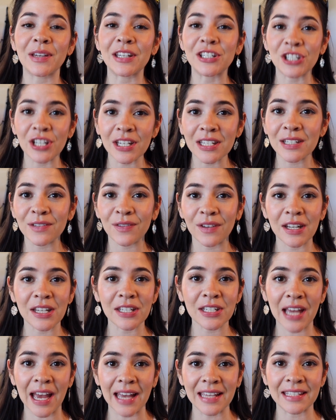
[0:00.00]
just
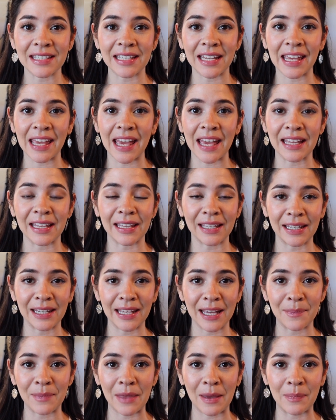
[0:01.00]
finished casting and
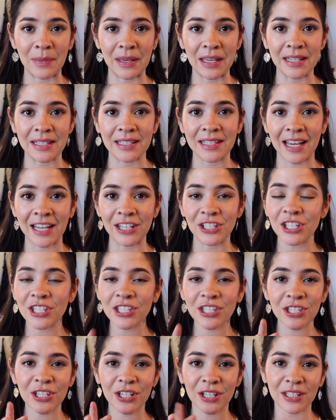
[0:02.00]
cleaning up that piece. I
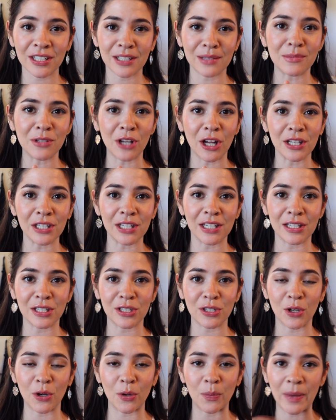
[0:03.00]
just took some Dawn dish
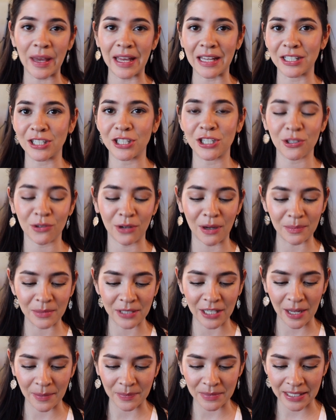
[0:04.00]
soap and scrubbed
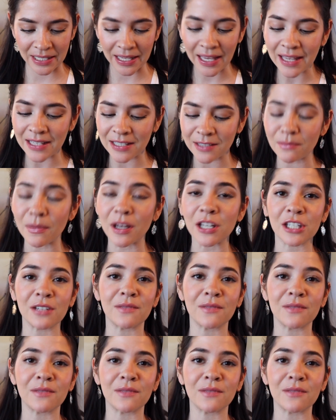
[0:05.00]
it up to get as much